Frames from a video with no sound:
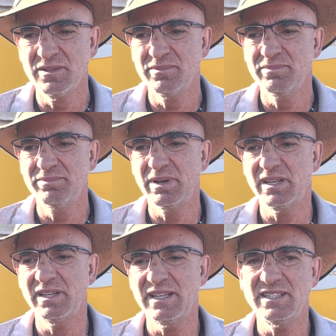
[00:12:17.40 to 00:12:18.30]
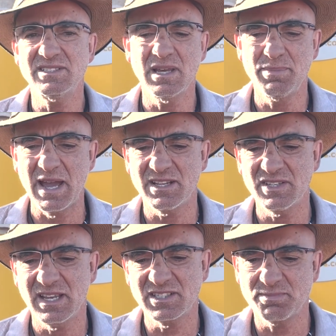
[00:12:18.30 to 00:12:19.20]
but it is about
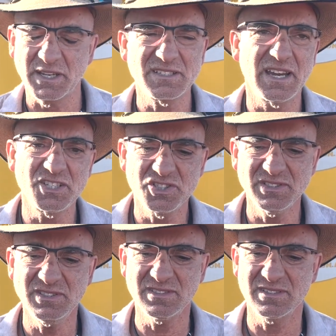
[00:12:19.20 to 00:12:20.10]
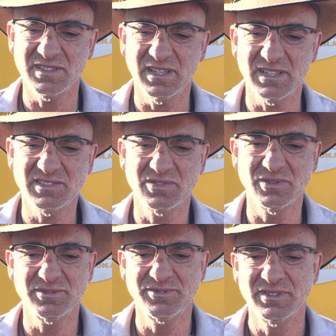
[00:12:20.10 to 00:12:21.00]
expectations, and it's sort of
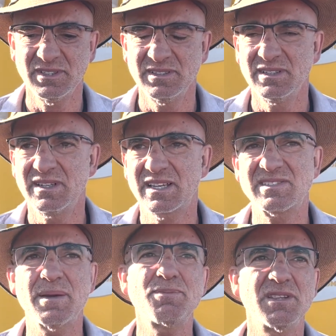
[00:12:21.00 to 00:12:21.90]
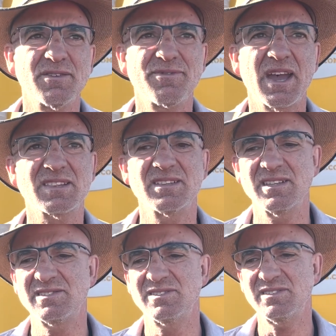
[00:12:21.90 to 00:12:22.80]
accepting the fact that this
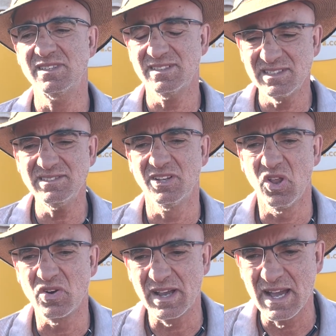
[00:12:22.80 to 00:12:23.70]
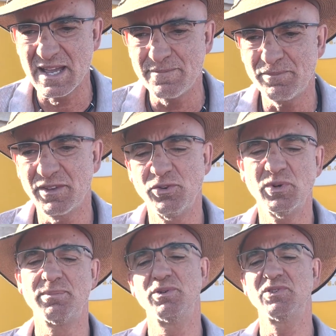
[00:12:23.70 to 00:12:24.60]
is a long game. If you want to
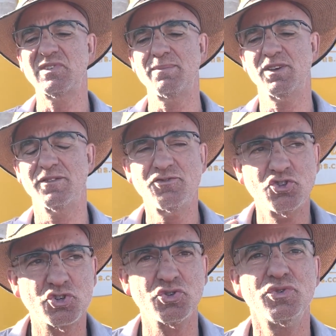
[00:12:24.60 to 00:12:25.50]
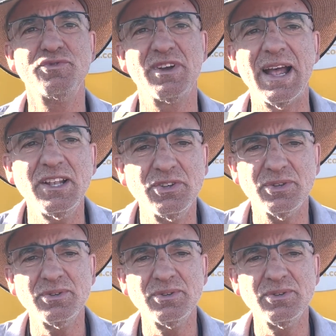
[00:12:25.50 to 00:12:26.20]
build something of true value,